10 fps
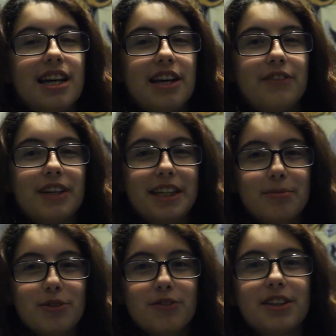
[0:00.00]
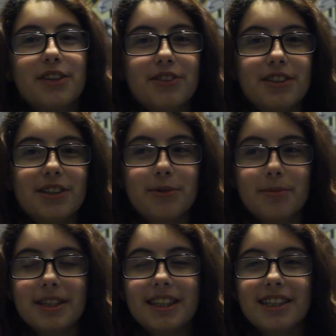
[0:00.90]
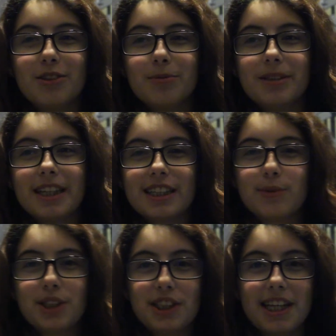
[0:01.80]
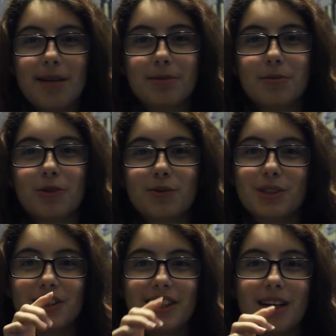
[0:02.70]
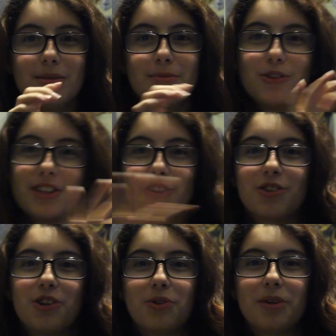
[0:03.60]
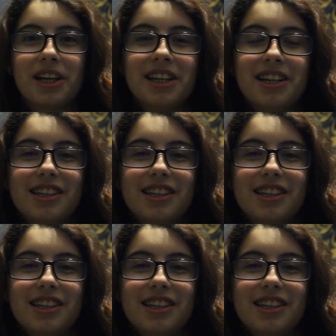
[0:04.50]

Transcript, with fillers: if I can move it every little bit it'll be like switch to tablet mode, switch to tablet mode, then it'll go away.